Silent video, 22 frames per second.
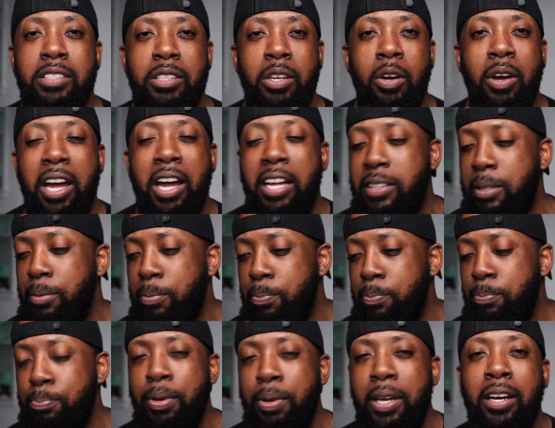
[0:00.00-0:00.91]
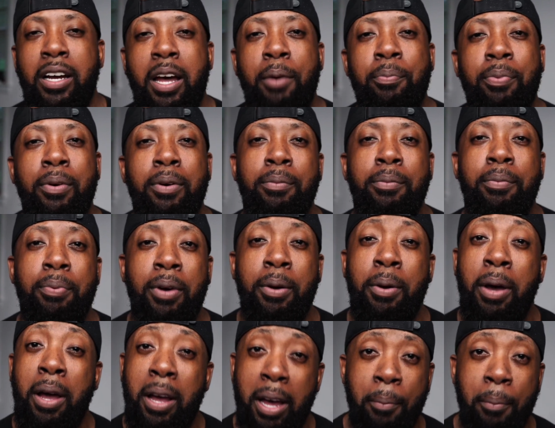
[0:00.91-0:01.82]
You know, I had to pay a couple
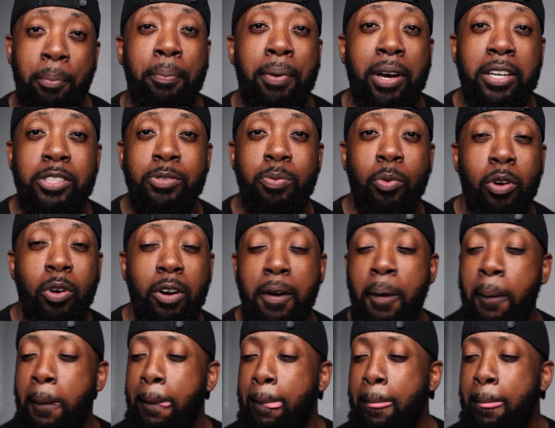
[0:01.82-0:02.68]
couple bucks more,